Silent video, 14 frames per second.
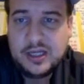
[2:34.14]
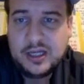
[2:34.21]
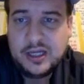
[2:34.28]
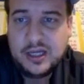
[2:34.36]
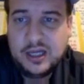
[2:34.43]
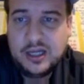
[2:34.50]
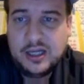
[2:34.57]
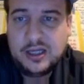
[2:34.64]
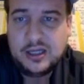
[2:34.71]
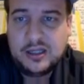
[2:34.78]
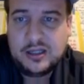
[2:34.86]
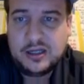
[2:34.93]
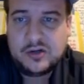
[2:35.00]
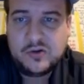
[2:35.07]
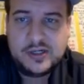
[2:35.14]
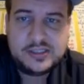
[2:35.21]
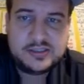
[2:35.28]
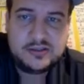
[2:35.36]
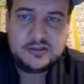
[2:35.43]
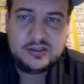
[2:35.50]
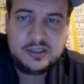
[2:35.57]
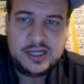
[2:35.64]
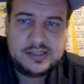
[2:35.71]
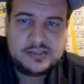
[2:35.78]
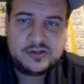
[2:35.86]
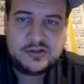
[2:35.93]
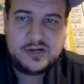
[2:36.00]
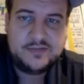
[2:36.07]
a quest on
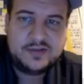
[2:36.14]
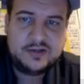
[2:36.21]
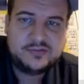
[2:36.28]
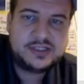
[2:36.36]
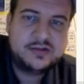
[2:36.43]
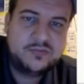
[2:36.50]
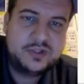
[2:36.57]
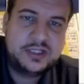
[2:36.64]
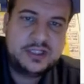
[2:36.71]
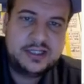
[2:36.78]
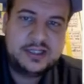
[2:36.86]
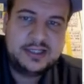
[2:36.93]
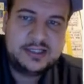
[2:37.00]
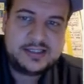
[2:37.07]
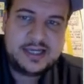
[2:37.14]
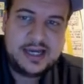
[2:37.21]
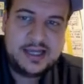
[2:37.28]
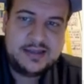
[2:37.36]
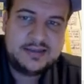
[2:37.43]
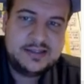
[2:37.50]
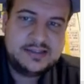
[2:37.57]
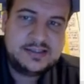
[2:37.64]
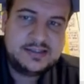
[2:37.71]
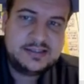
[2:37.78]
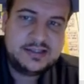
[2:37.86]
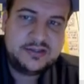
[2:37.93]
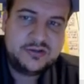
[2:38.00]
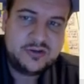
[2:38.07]
Classcraft. That was something we did. This is
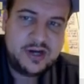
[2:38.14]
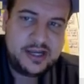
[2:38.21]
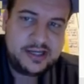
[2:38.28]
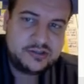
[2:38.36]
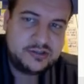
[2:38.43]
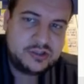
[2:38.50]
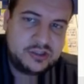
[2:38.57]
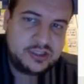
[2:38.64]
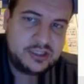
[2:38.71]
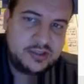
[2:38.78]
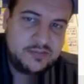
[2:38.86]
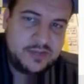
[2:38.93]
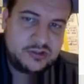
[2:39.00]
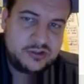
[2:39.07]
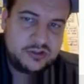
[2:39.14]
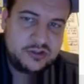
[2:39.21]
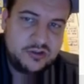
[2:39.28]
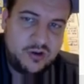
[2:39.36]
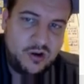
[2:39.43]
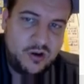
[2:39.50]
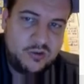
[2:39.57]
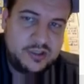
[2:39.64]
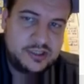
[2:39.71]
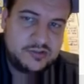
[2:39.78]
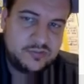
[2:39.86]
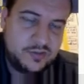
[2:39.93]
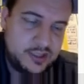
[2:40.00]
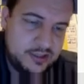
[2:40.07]
the directions. You need to make sure you always
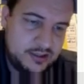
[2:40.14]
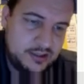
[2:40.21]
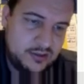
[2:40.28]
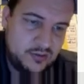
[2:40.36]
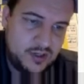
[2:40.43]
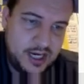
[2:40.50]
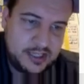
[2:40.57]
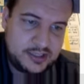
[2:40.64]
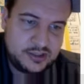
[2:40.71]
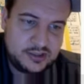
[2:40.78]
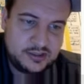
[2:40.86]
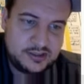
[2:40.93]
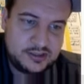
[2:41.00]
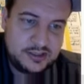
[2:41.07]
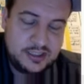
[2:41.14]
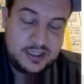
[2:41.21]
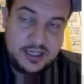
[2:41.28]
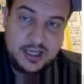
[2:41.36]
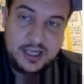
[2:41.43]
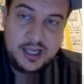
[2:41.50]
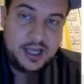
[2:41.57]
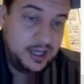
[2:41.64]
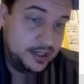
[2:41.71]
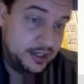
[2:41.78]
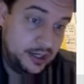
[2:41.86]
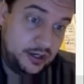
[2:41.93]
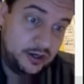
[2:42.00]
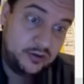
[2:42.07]
read the directions. I
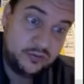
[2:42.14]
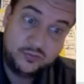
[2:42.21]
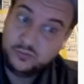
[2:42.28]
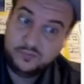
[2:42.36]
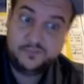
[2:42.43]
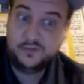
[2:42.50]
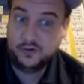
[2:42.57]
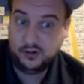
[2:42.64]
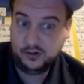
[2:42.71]
know, for